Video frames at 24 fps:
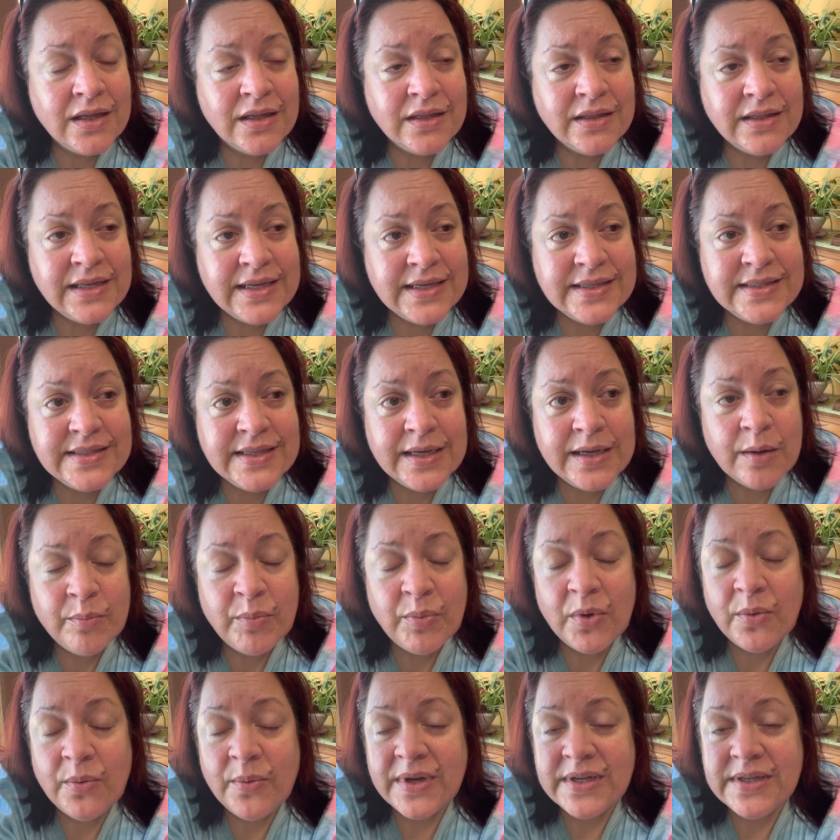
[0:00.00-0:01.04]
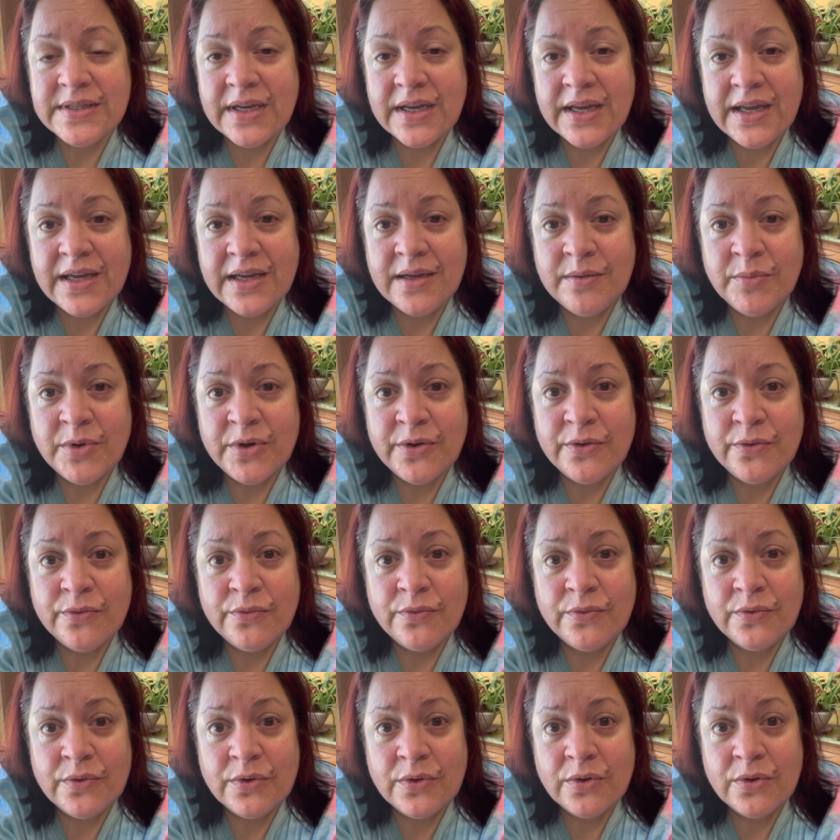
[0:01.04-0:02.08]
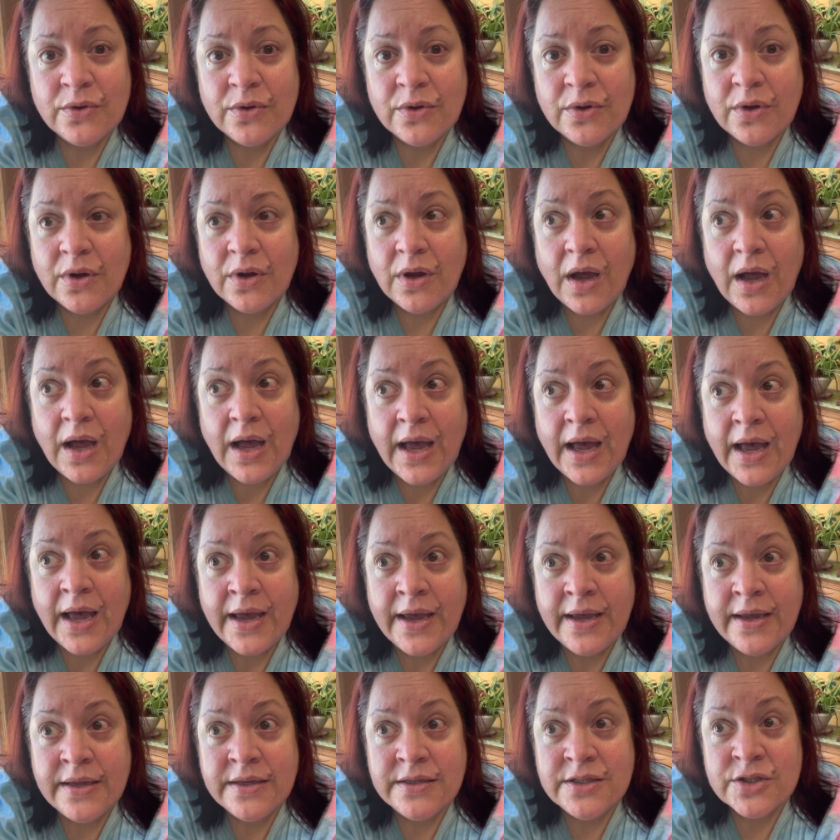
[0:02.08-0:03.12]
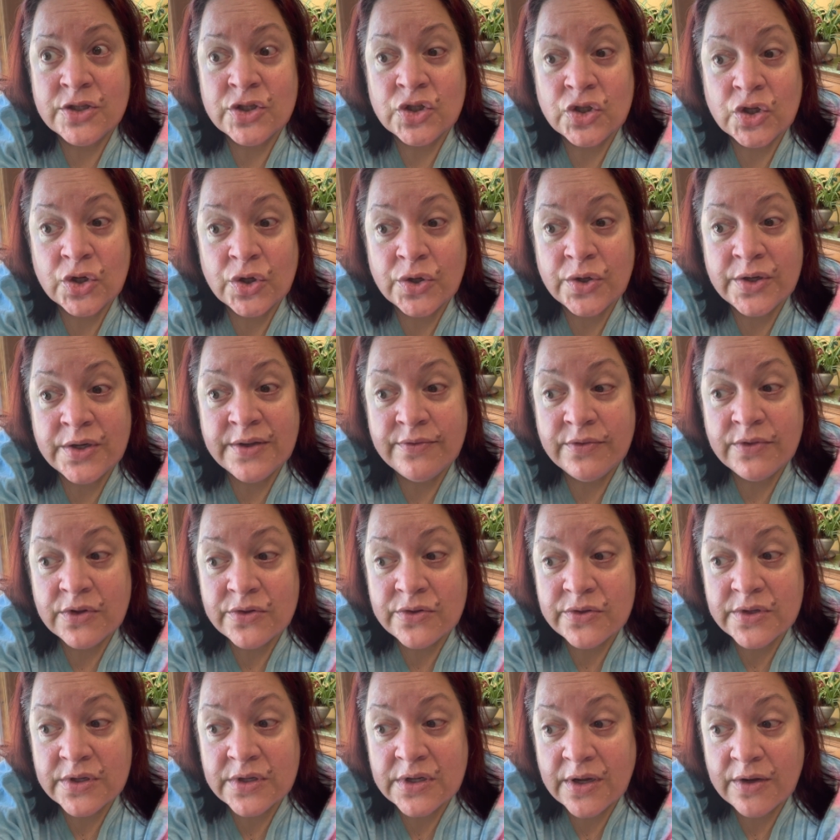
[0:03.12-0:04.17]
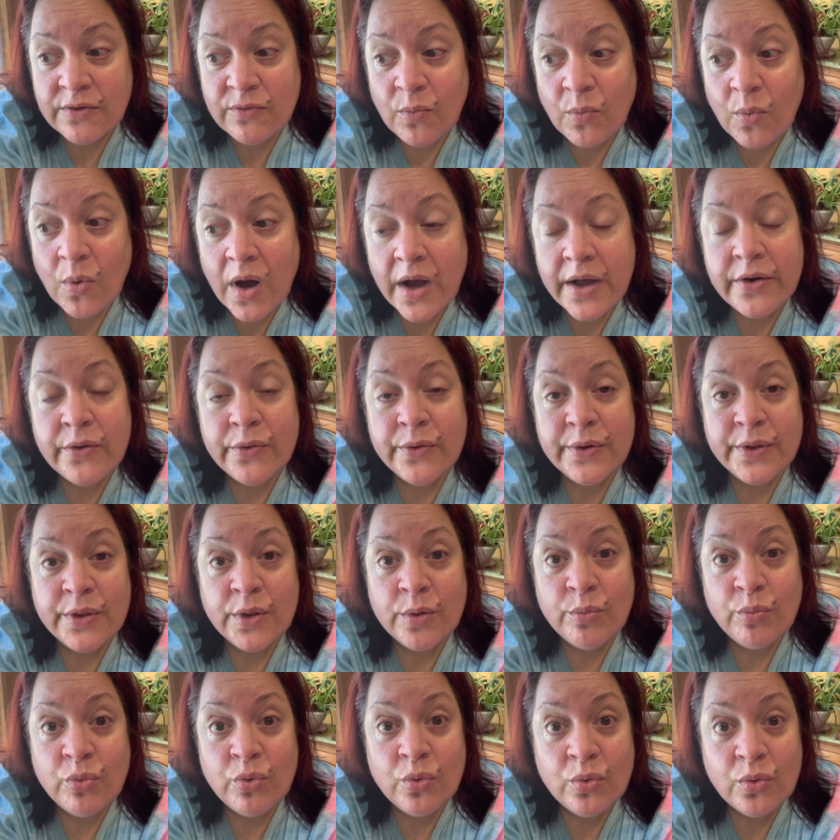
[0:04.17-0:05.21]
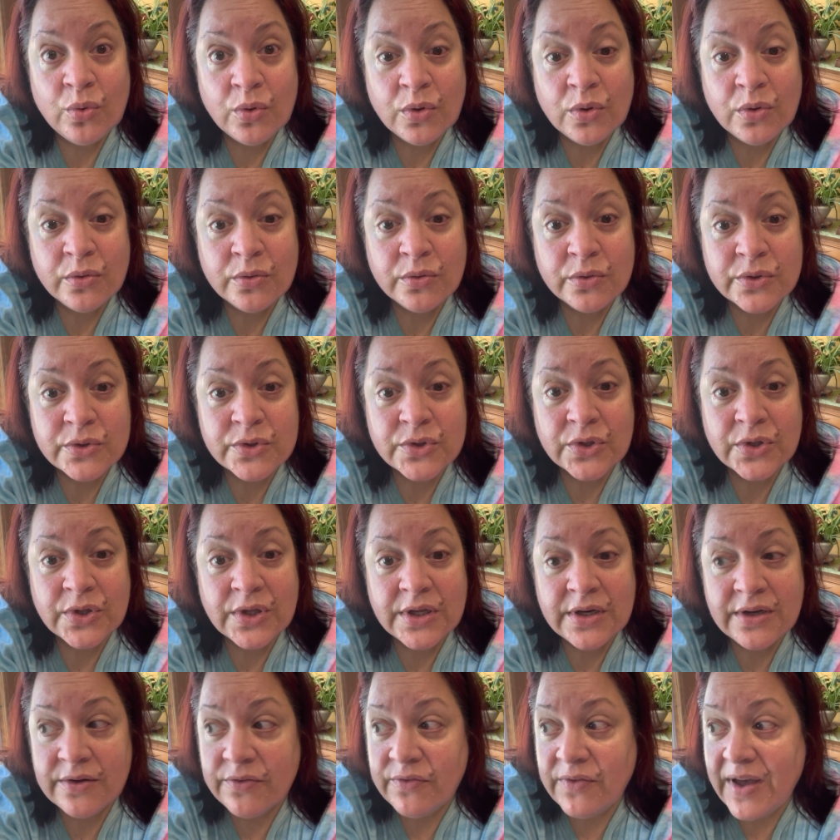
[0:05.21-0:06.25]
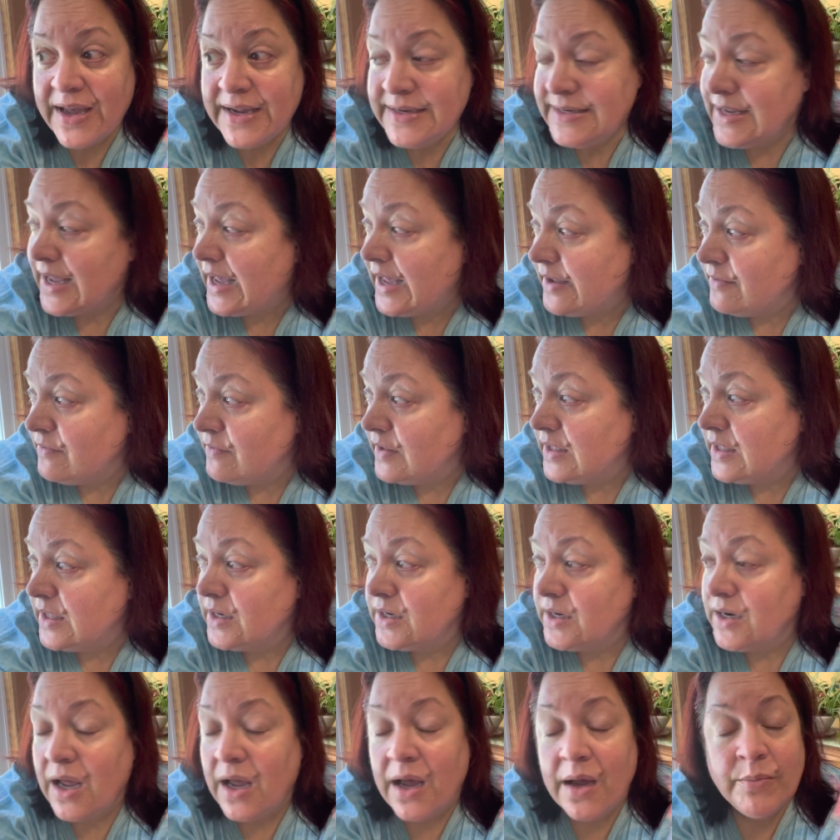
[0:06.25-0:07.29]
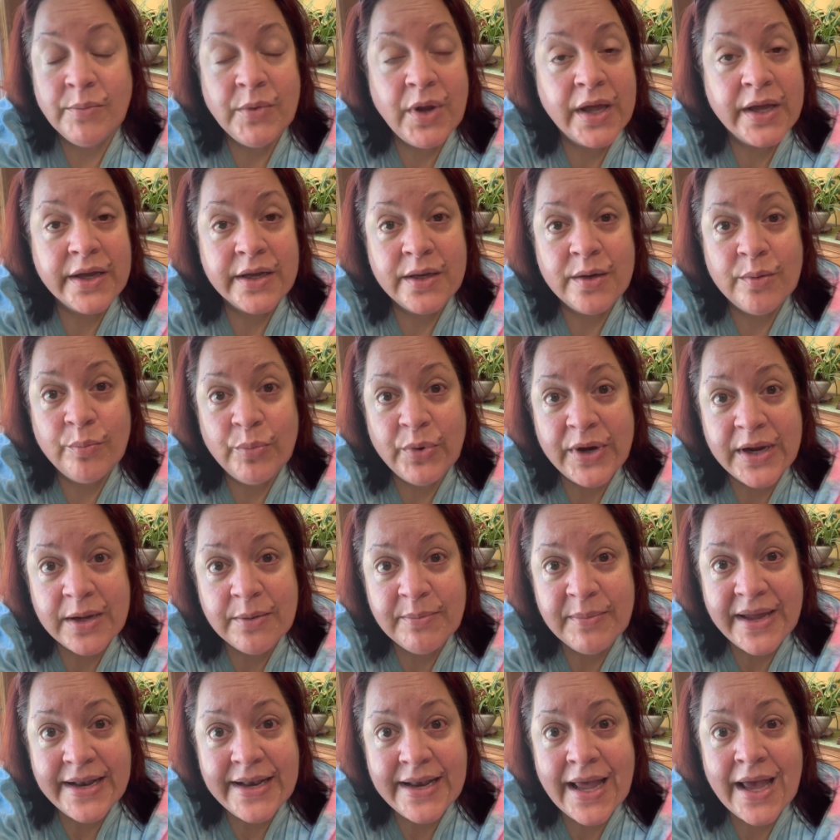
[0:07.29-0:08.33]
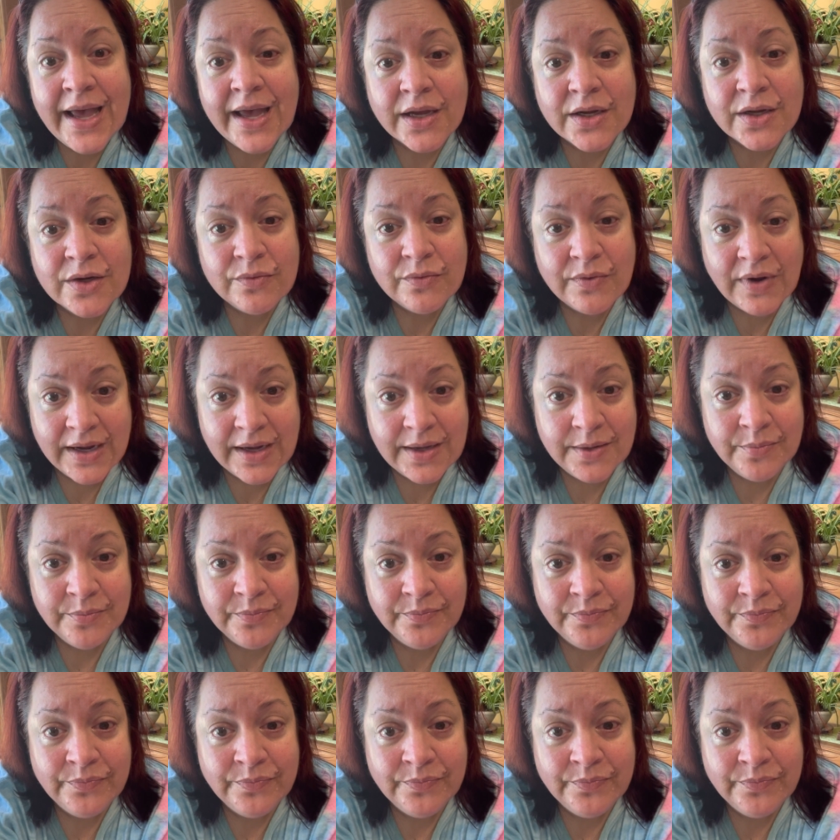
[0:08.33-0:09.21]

the example one time of I discern if there's enough water in the pool so that if I dive in, I'm not going to break my neck, right?